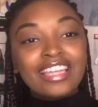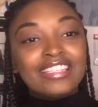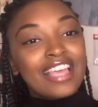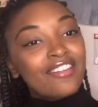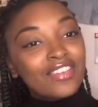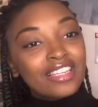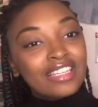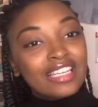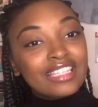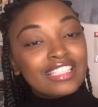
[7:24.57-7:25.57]

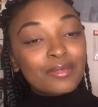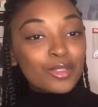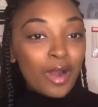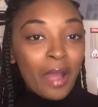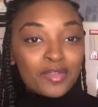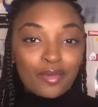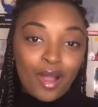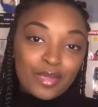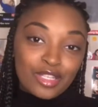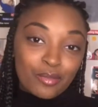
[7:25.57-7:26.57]
Definitely subscribe to
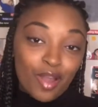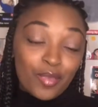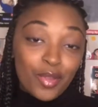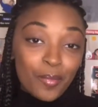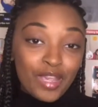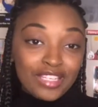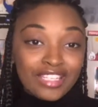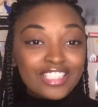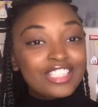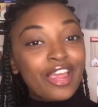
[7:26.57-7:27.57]
Poppy's Unpopular
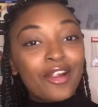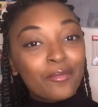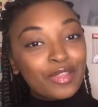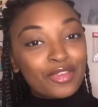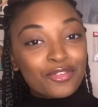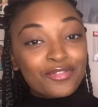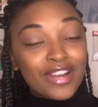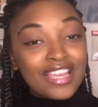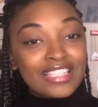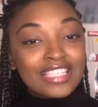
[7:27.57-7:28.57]
Opinion. Share it with your
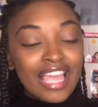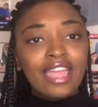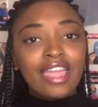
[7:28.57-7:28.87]
friends.